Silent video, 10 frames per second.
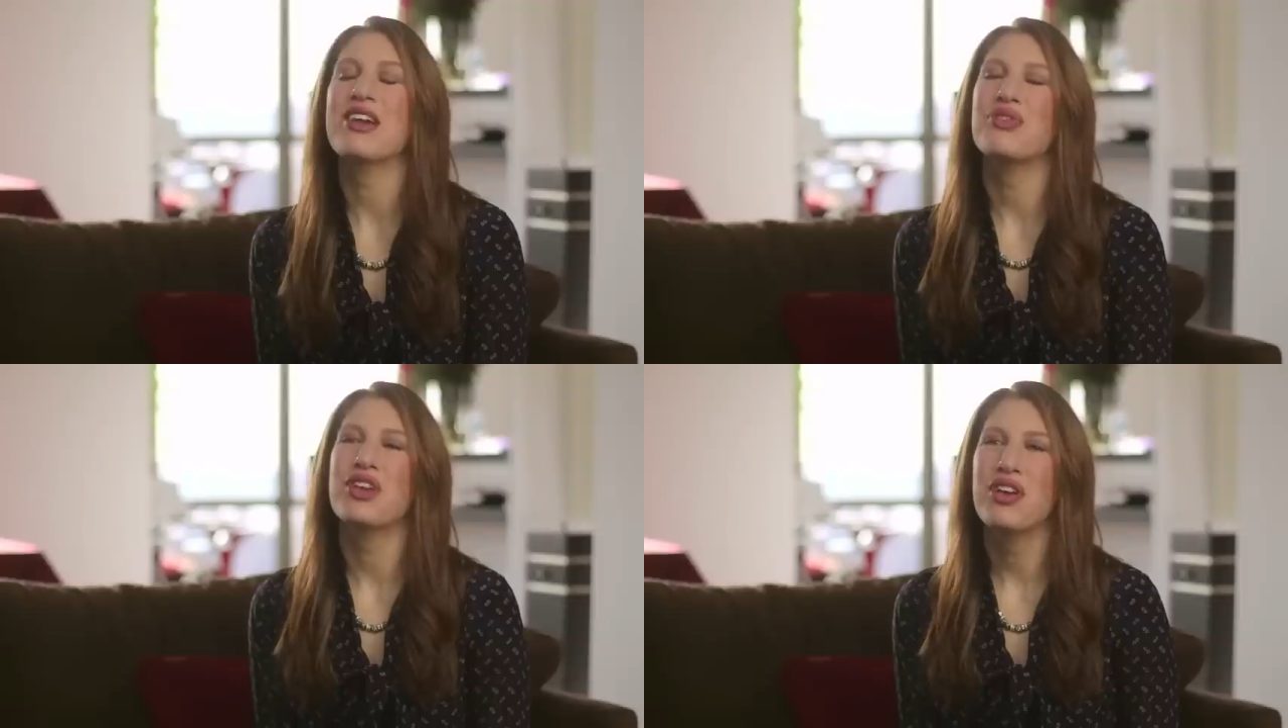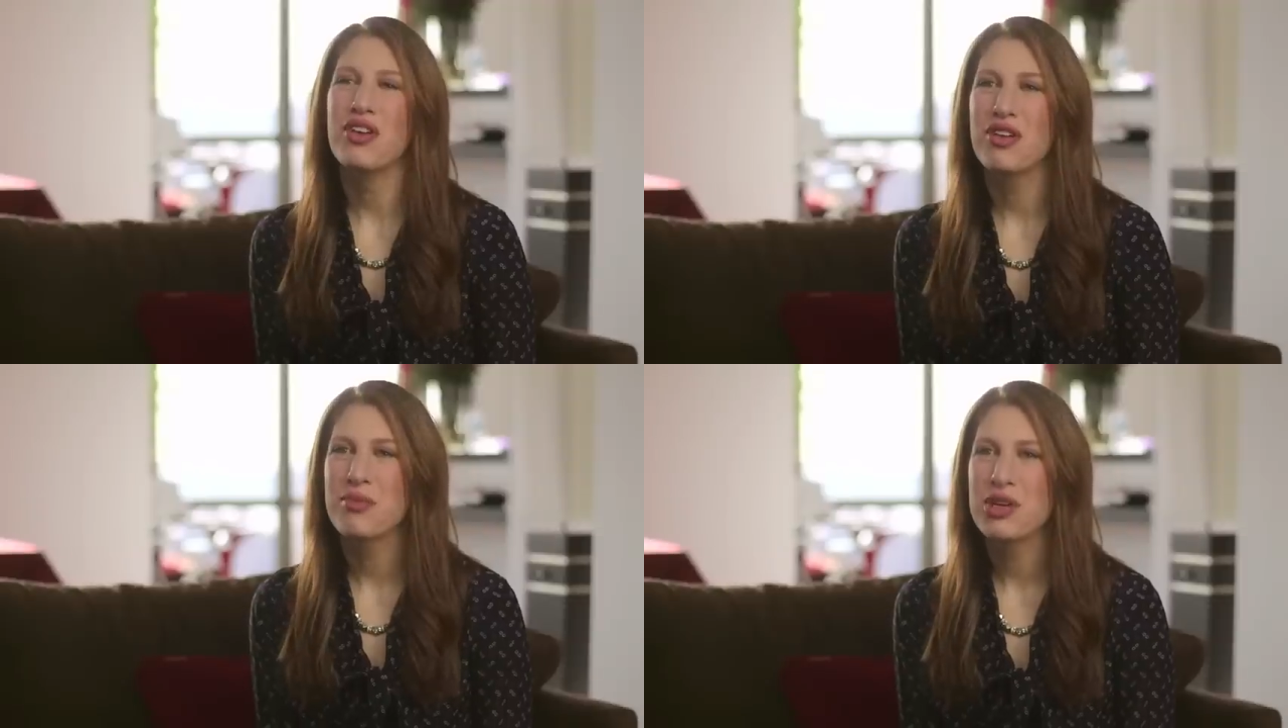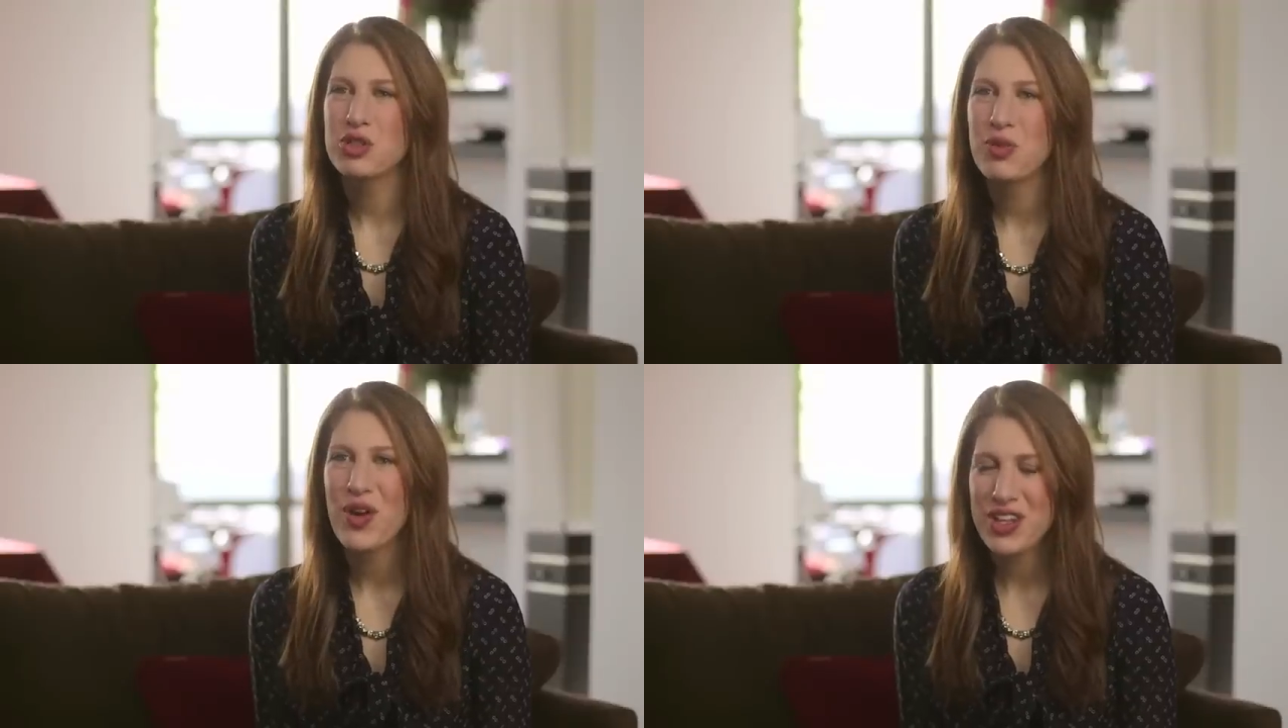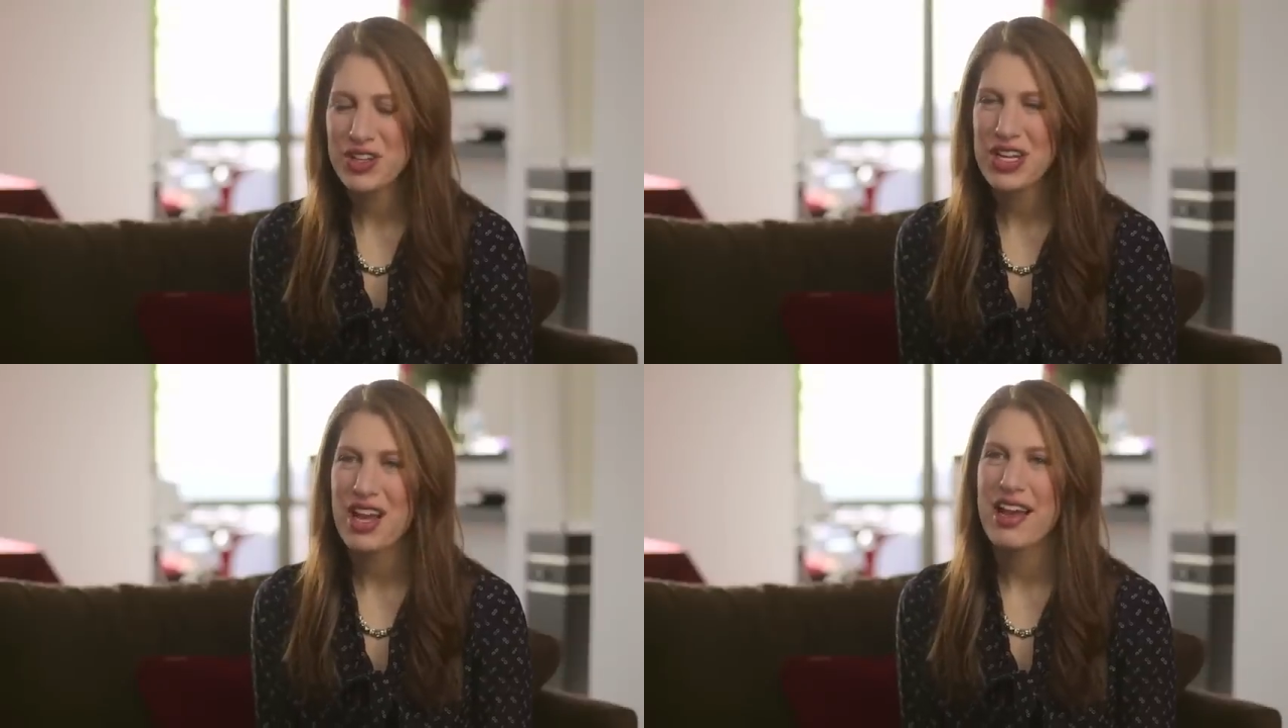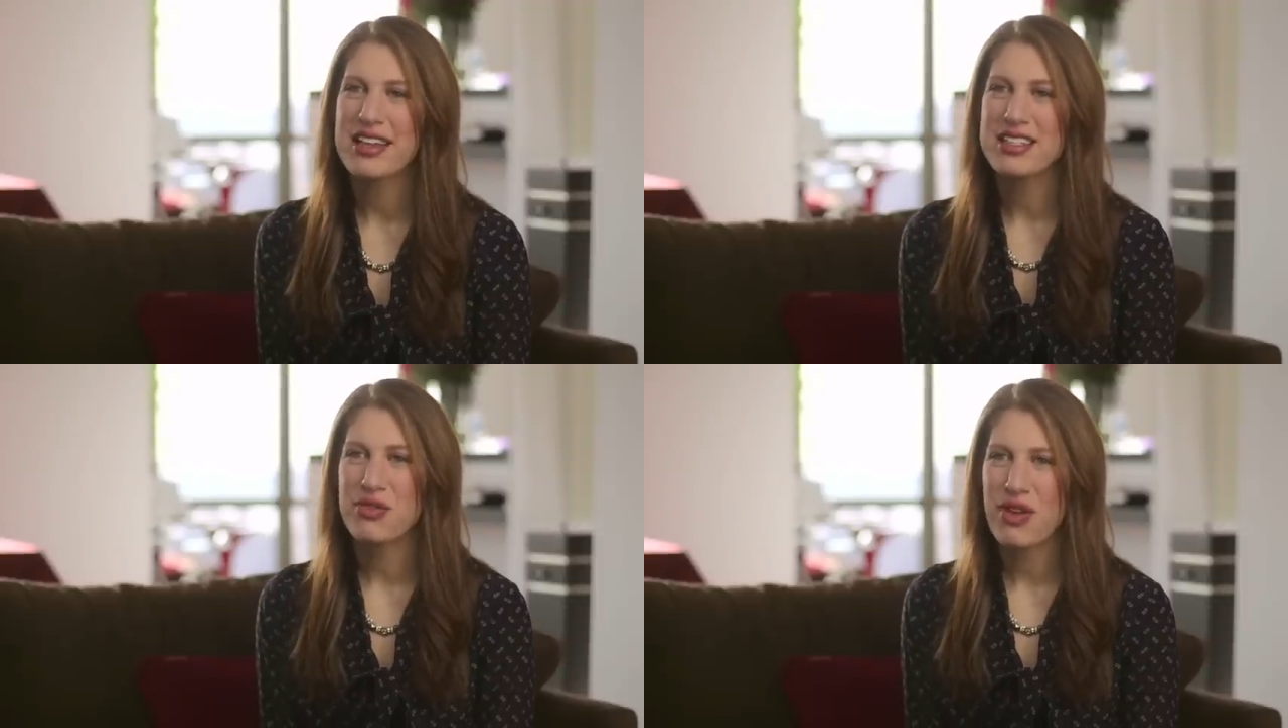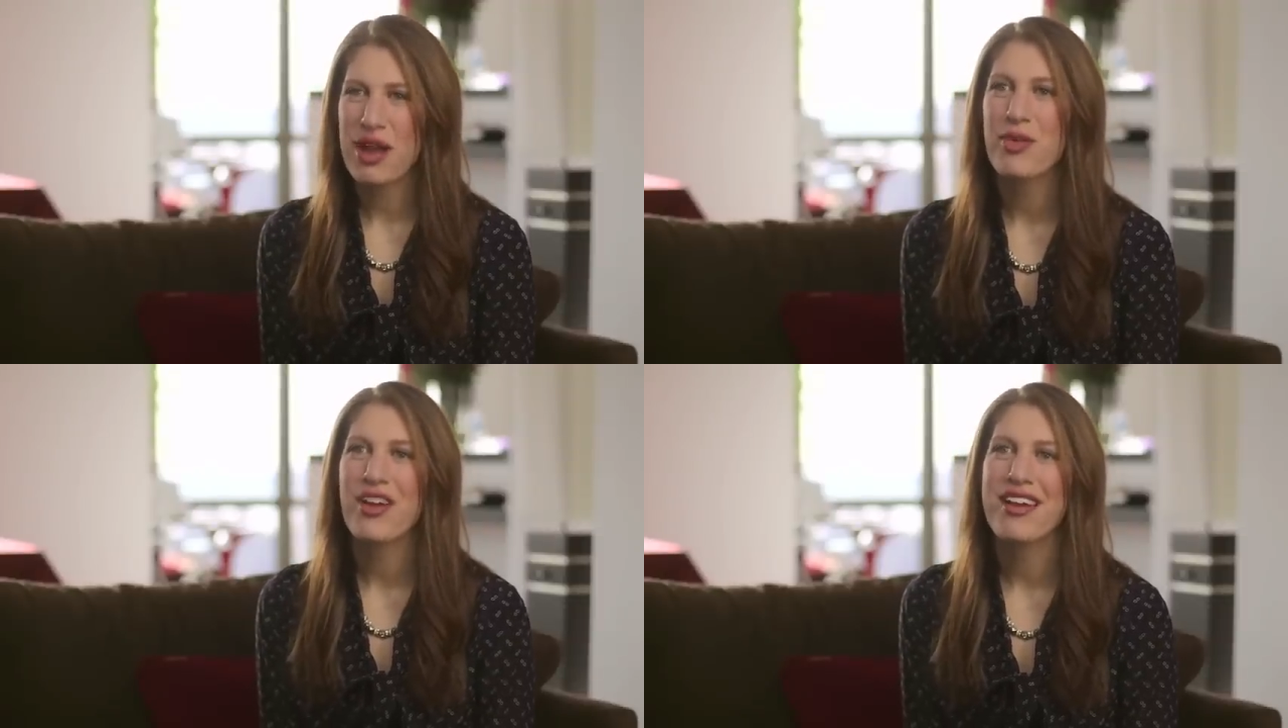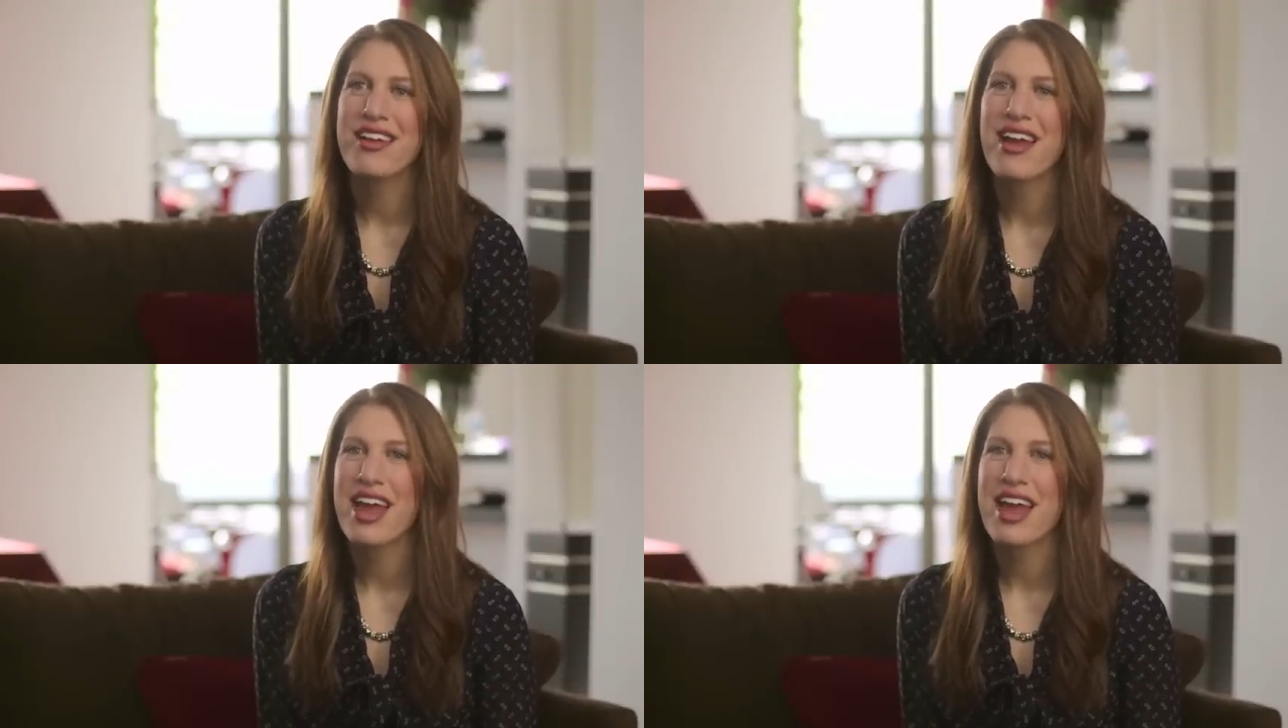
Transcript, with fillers: I feel much more energized and vibrant.